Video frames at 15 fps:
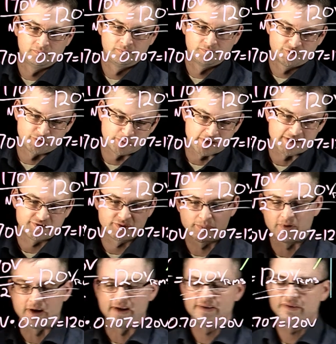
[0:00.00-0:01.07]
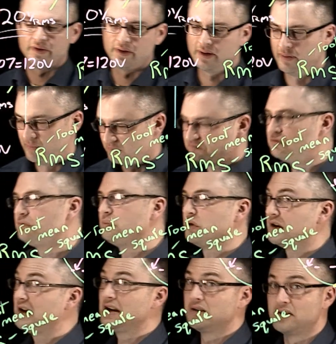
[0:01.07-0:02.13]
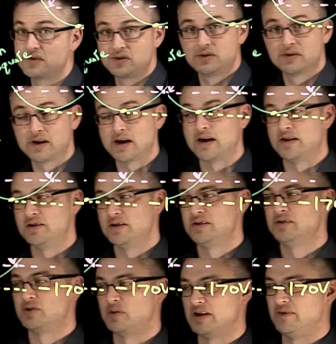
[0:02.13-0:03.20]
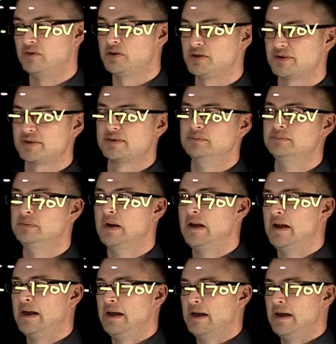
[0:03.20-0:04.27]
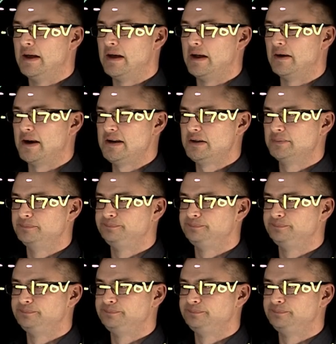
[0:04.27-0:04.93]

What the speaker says: surprise, surprise, pretty close to 120 volts. All right.